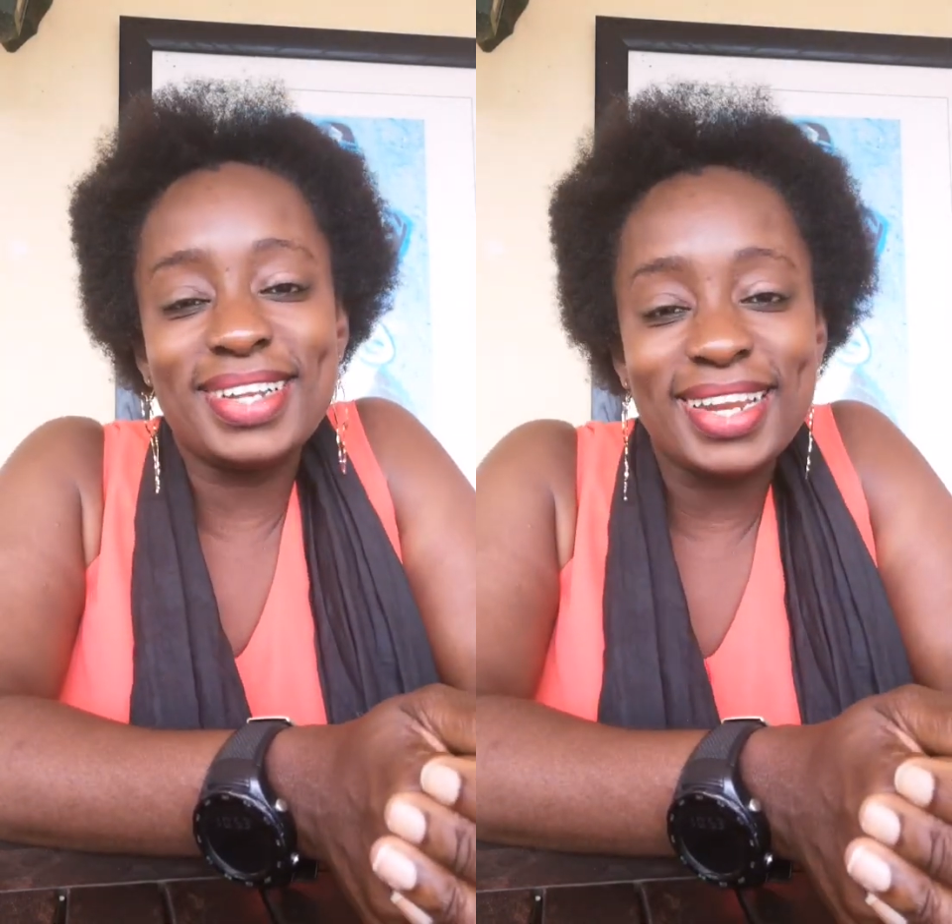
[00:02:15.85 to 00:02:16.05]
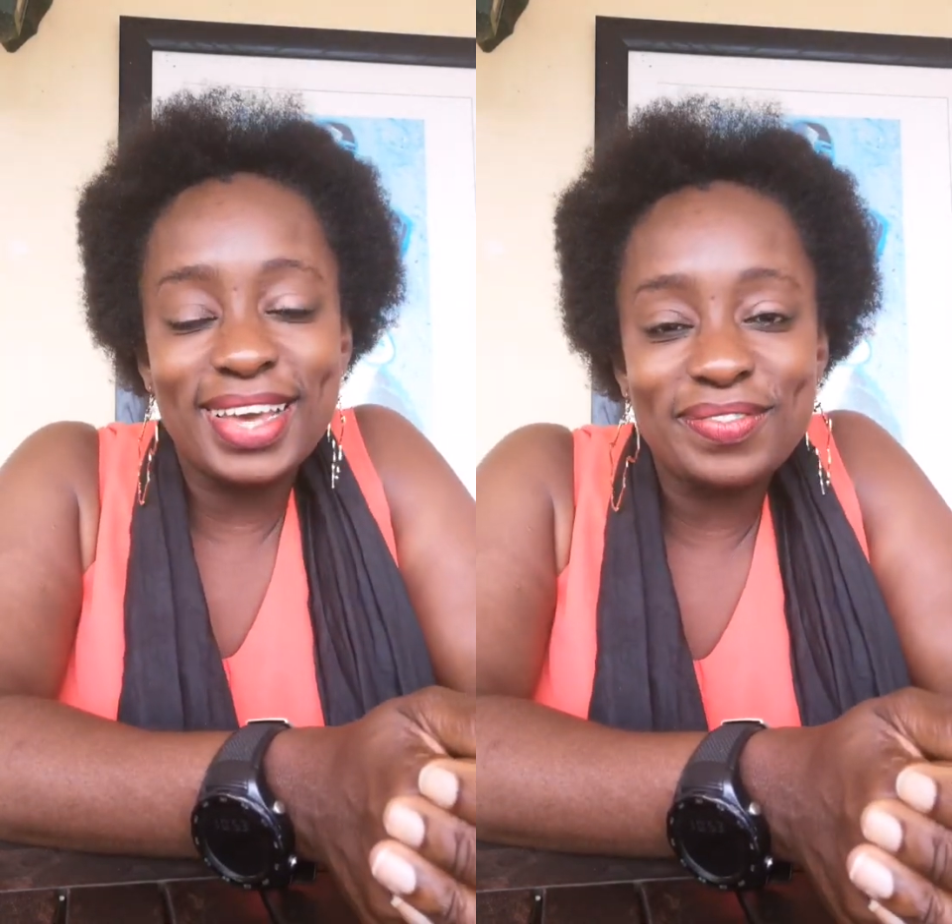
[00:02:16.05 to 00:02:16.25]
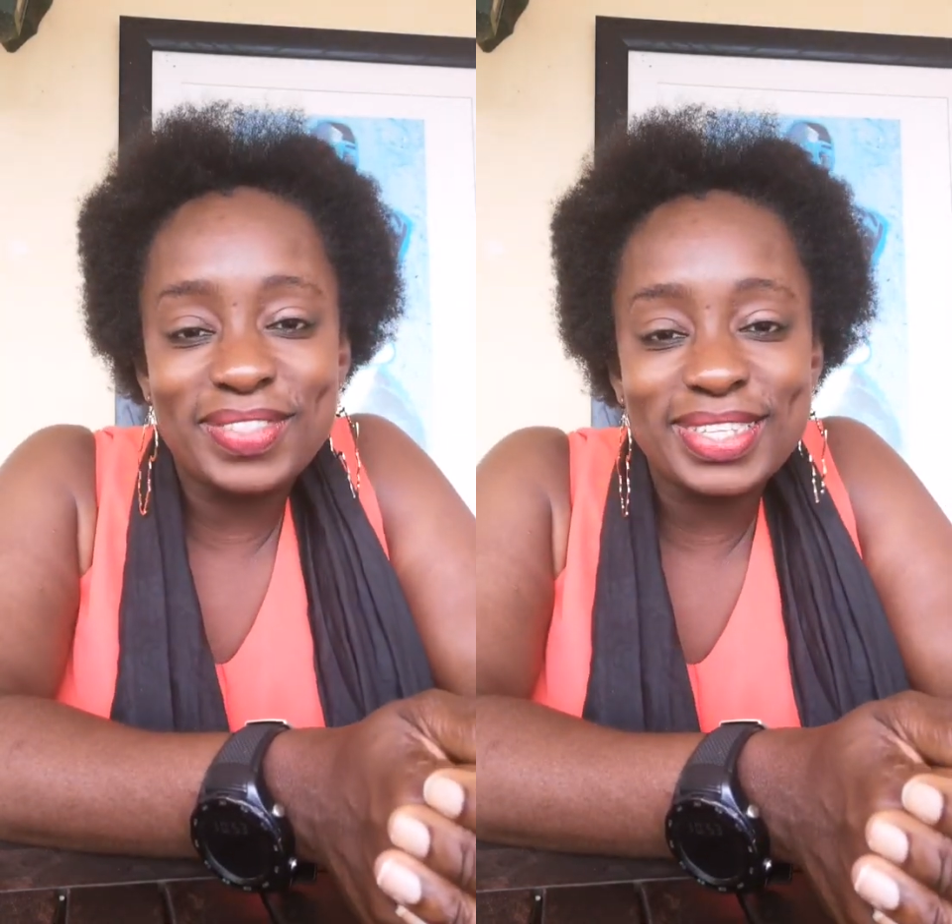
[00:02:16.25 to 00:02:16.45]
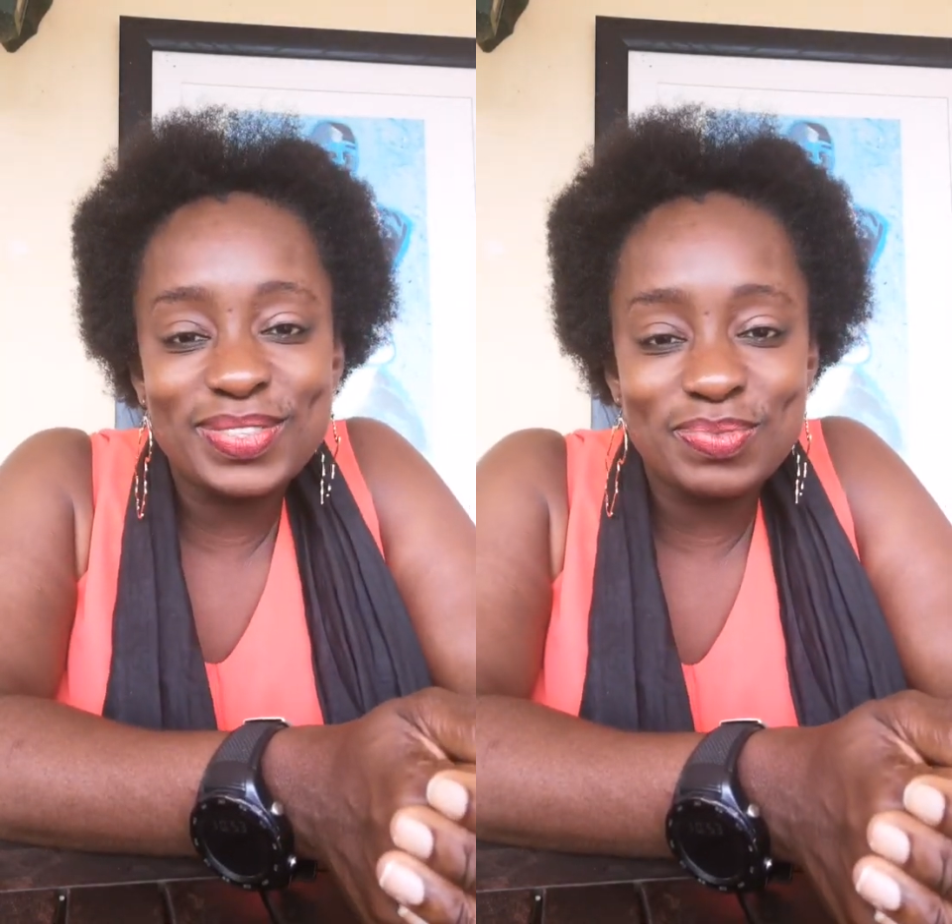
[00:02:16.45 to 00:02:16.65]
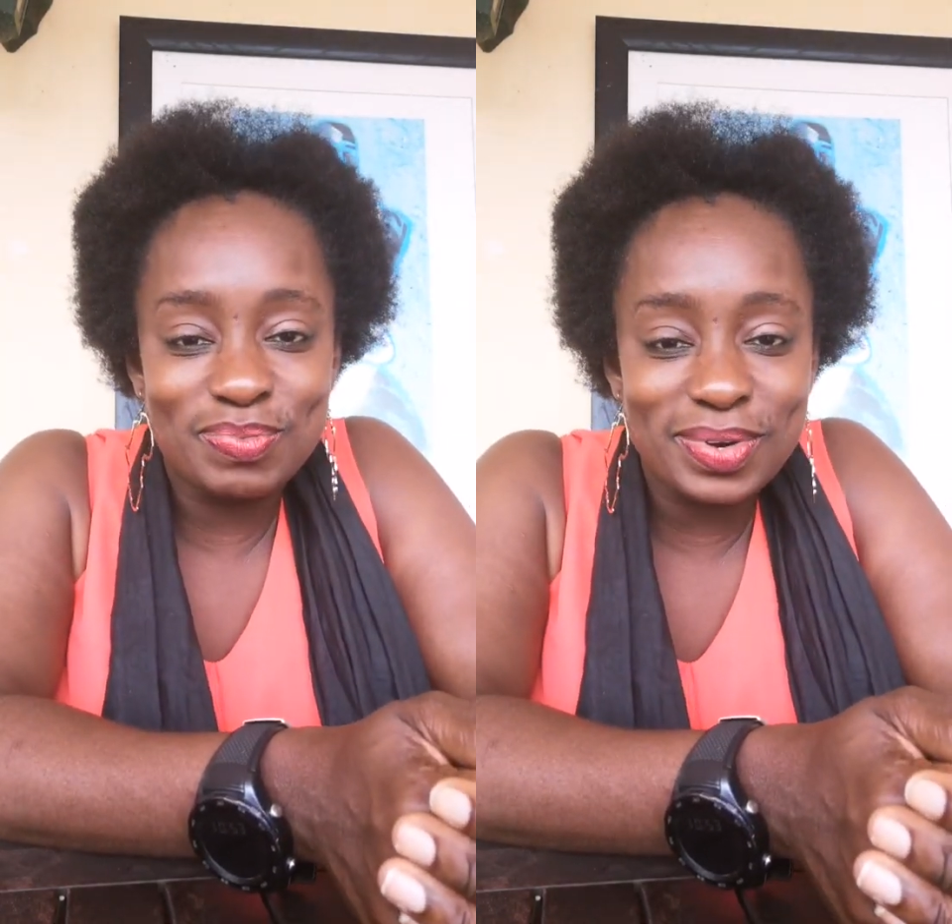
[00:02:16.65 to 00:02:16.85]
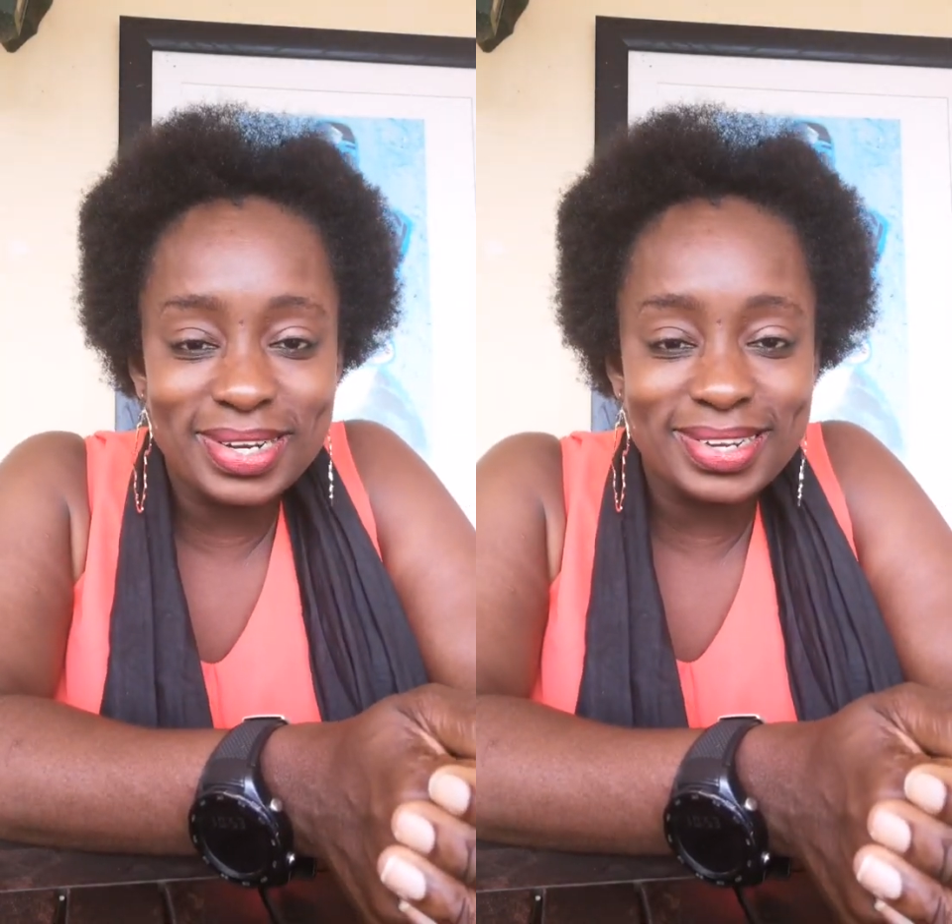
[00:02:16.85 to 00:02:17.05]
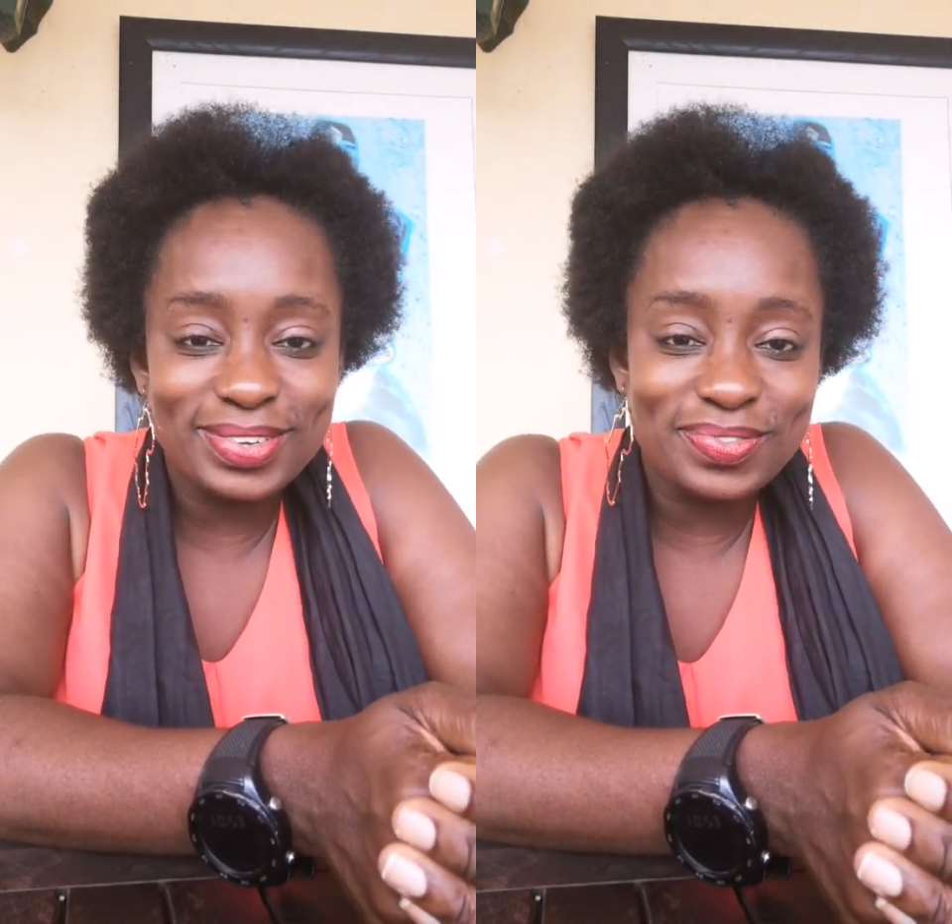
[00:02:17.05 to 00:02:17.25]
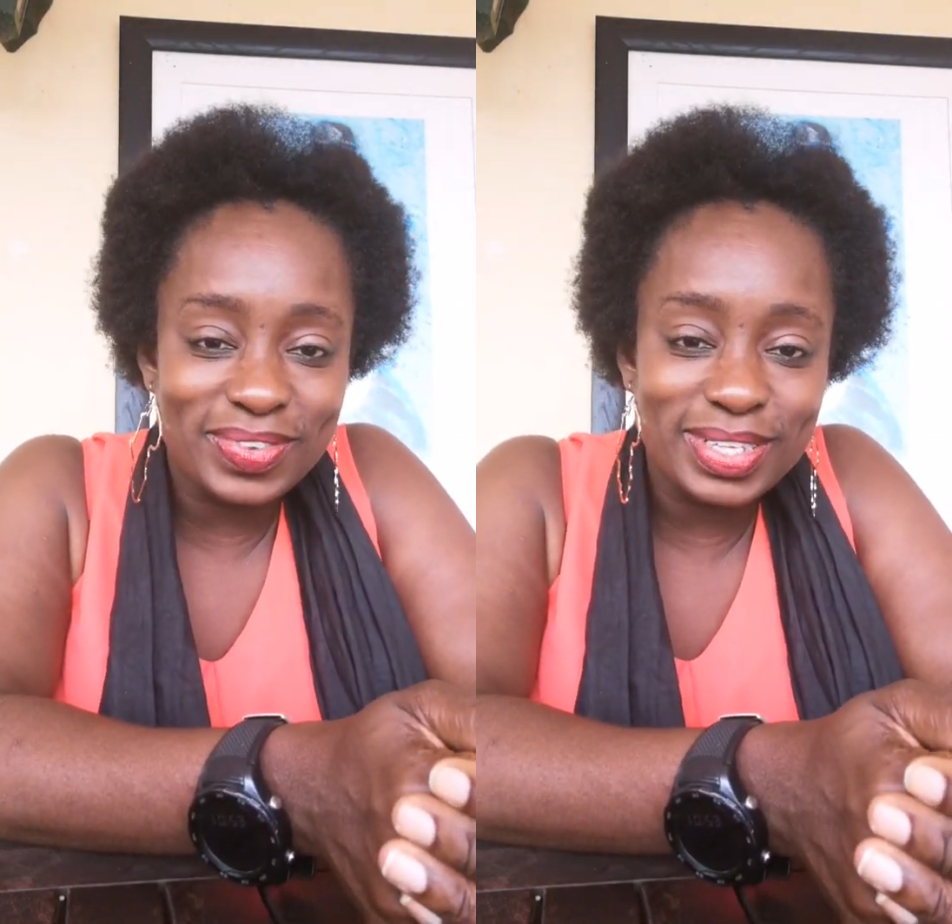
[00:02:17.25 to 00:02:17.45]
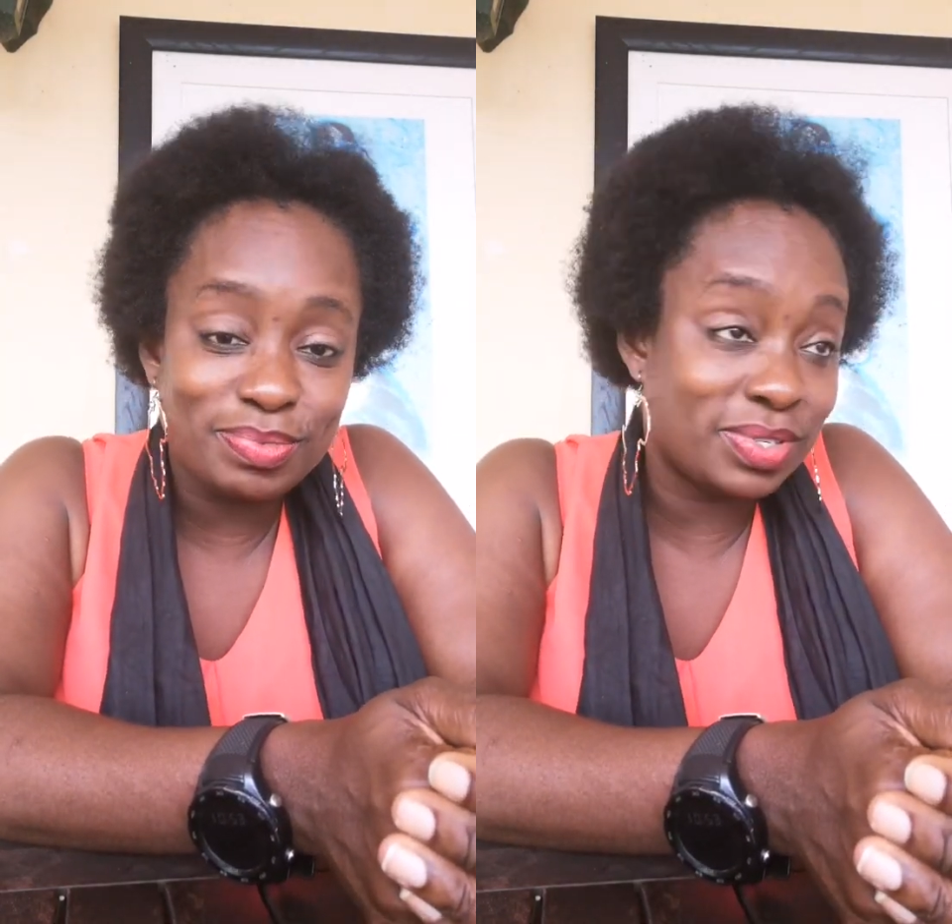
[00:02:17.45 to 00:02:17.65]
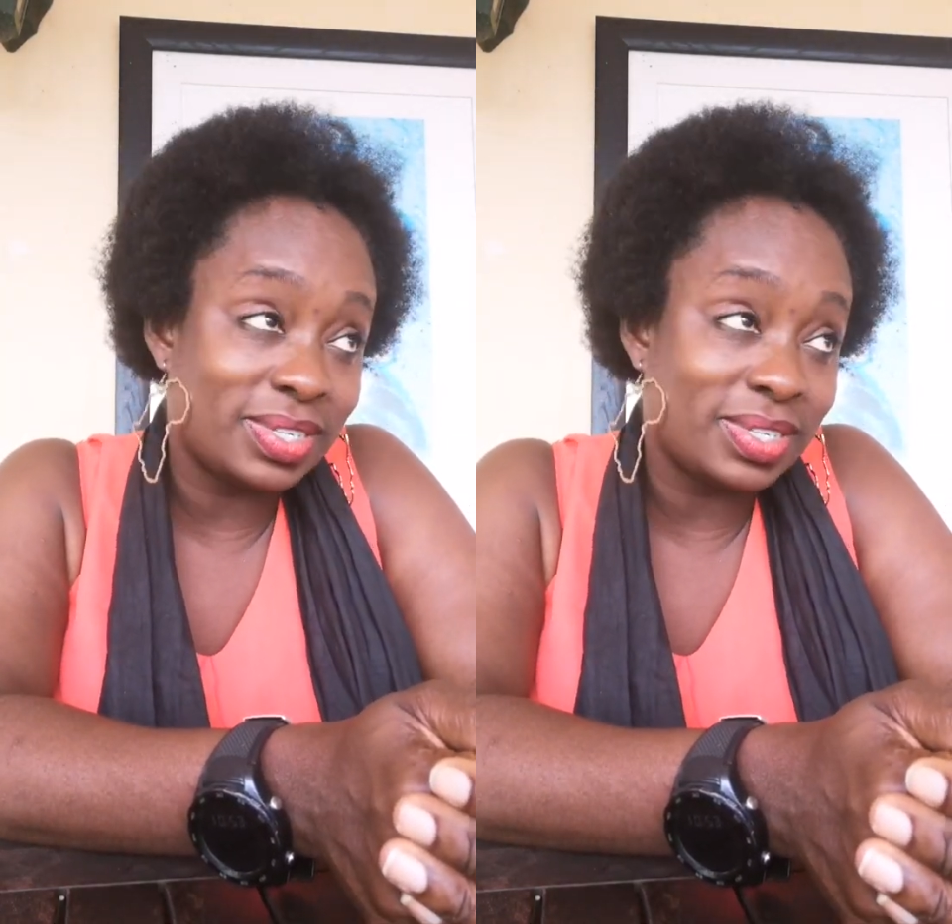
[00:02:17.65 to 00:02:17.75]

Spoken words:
a live this morning on Facebook,